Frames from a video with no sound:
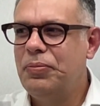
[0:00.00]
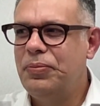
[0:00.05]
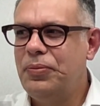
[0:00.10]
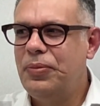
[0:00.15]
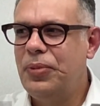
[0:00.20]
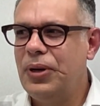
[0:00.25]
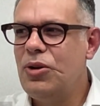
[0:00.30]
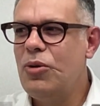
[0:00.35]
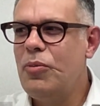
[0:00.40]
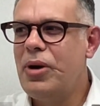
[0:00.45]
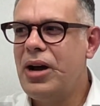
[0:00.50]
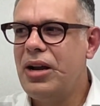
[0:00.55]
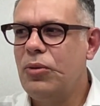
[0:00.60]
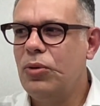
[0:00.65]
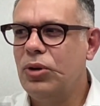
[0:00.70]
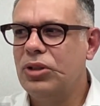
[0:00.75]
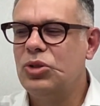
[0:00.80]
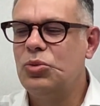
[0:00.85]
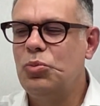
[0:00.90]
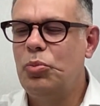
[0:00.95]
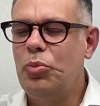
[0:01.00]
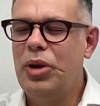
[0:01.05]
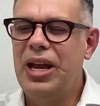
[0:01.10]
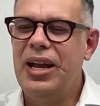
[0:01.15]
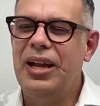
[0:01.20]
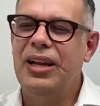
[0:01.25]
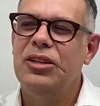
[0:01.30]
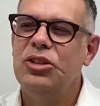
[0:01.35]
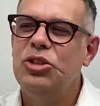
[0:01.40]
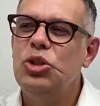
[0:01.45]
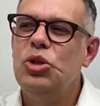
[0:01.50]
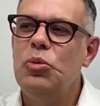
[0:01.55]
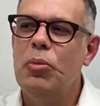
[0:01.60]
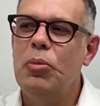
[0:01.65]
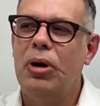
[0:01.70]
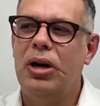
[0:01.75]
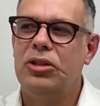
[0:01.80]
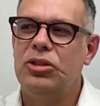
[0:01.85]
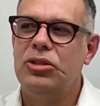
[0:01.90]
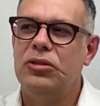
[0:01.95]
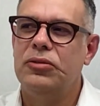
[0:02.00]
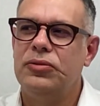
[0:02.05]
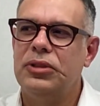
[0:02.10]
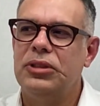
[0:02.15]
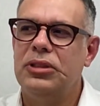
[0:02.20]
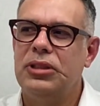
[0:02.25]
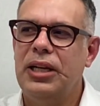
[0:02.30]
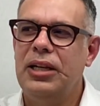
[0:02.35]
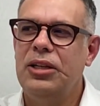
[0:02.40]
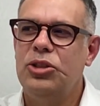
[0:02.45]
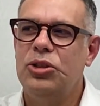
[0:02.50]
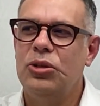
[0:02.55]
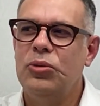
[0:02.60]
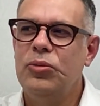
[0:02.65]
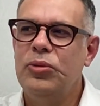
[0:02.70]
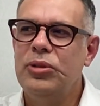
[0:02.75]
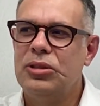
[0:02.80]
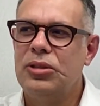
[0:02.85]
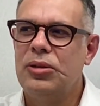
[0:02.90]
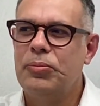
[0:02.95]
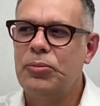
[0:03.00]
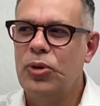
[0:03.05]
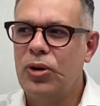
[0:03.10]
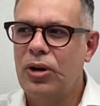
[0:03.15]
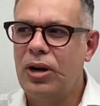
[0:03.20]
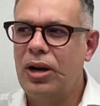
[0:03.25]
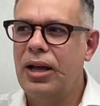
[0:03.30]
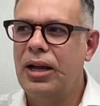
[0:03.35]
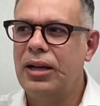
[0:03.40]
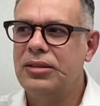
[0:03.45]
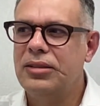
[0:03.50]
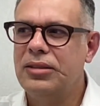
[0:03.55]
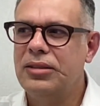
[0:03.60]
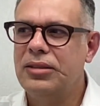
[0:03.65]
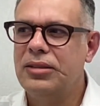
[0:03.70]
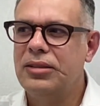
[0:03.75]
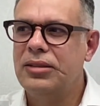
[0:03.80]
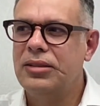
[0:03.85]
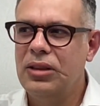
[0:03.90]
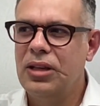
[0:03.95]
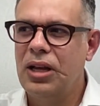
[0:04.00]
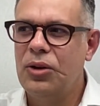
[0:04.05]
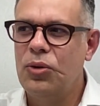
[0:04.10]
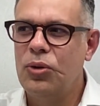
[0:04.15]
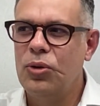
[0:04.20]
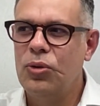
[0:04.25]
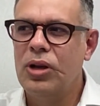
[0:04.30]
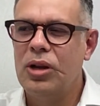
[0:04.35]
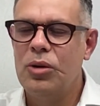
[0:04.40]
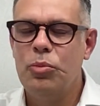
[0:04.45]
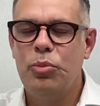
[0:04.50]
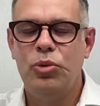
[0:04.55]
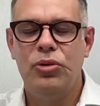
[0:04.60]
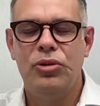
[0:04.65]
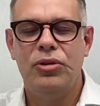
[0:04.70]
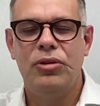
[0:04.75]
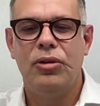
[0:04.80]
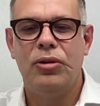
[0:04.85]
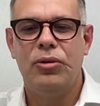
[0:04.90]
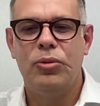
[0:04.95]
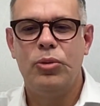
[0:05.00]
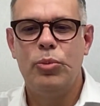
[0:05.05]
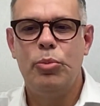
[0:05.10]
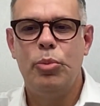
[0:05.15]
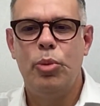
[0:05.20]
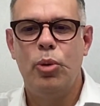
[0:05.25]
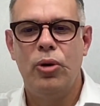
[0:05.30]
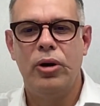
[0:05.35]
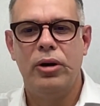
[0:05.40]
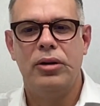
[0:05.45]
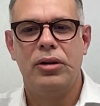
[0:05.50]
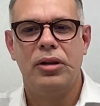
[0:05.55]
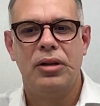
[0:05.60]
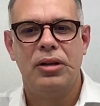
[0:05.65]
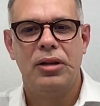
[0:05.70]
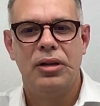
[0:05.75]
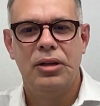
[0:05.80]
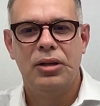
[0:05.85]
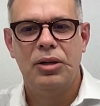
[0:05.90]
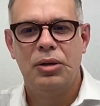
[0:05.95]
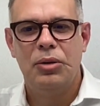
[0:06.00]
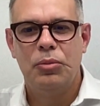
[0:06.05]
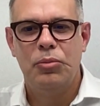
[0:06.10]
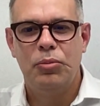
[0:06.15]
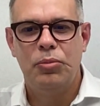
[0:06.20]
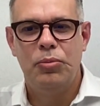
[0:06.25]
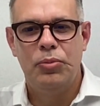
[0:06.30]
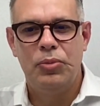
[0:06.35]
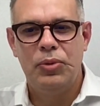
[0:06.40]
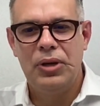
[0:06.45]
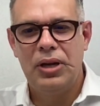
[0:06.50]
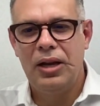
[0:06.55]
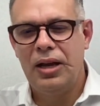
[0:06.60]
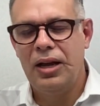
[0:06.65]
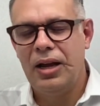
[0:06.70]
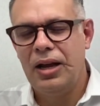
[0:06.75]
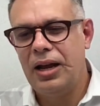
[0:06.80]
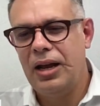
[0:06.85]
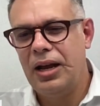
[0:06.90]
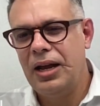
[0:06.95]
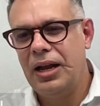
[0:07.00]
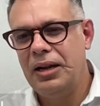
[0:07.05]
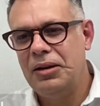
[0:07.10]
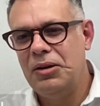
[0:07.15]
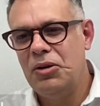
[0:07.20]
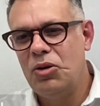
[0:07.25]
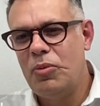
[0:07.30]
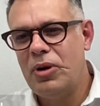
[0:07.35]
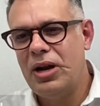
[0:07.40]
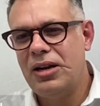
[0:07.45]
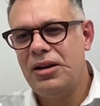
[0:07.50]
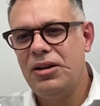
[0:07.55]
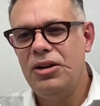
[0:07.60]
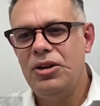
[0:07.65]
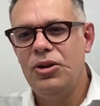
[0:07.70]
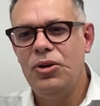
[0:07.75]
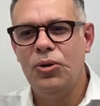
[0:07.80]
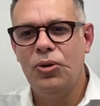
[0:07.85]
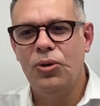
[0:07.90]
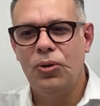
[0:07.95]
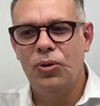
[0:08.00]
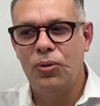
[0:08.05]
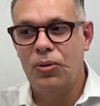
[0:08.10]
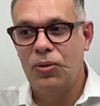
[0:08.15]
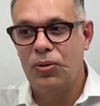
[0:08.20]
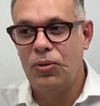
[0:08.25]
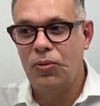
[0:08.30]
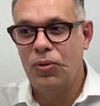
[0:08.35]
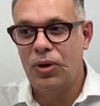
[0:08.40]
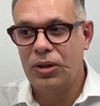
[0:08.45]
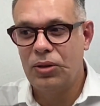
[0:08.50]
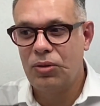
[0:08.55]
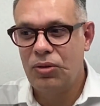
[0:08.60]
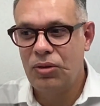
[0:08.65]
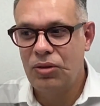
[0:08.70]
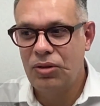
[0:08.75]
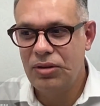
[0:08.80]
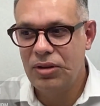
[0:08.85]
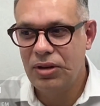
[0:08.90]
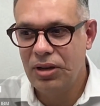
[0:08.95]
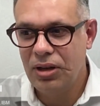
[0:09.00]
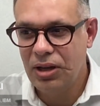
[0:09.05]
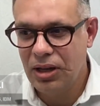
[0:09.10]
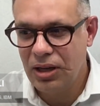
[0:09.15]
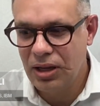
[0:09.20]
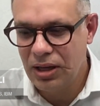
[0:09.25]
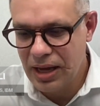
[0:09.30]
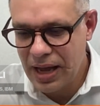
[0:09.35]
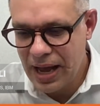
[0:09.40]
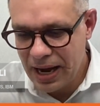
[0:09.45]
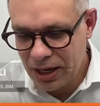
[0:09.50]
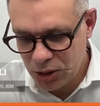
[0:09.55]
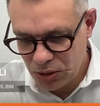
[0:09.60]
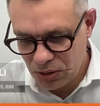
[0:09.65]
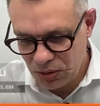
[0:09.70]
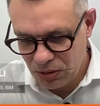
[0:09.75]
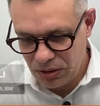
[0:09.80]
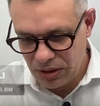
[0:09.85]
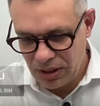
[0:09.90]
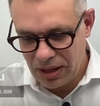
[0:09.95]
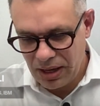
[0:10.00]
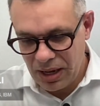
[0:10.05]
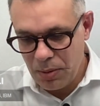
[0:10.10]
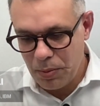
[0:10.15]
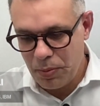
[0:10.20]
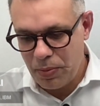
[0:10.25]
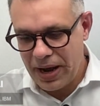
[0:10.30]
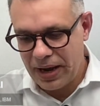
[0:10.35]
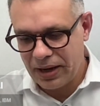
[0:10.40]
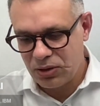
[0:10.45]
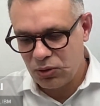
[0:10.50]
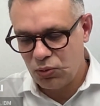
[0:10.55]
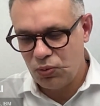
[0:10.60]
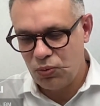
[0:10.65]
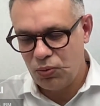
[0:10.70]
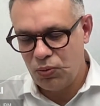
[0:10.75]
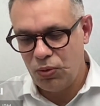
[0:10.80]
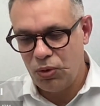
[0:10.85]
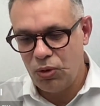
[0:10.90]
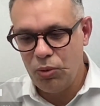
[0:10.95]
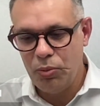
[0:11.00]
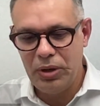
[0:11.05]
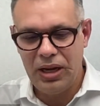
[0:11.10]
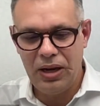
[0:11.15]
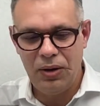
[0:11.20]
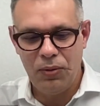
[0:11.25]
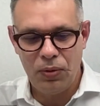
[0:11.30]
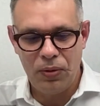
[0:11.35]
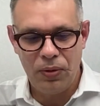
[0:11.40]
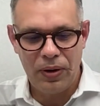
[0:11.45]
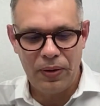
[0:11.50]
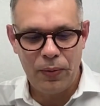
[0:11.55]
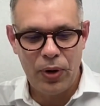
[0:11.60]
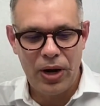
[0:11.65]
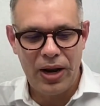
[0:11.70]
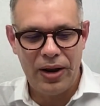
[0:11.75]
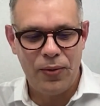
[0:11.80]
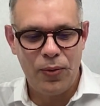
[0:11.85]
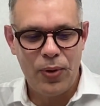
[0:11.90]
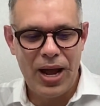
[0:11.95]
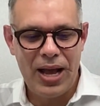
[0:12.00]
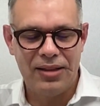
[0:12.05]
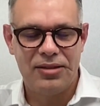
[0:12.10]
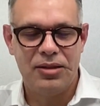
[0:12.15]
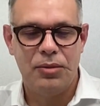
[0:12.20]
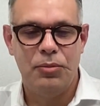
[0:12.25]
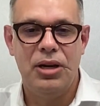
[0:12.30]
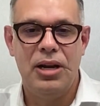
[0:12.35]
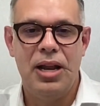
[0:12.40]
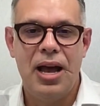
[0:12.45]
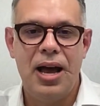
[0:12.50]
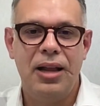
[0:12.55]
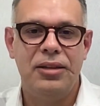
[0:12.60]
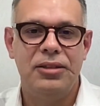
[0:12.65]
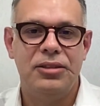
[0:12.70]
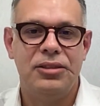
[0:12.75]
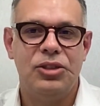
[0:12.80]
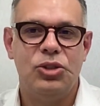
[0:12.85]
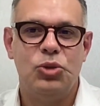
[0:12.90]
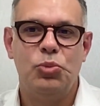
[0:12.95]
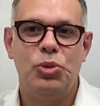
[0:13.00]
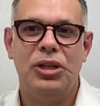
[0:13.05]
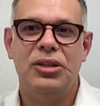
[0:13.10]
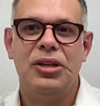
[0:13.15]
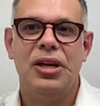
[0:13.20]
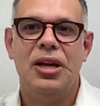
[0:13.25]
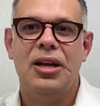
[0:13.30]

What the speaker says: but nobody was paying too much of attention. It was more like something that you can put in a report. And nobody knew what the actual impacts will be. We had some analysis, but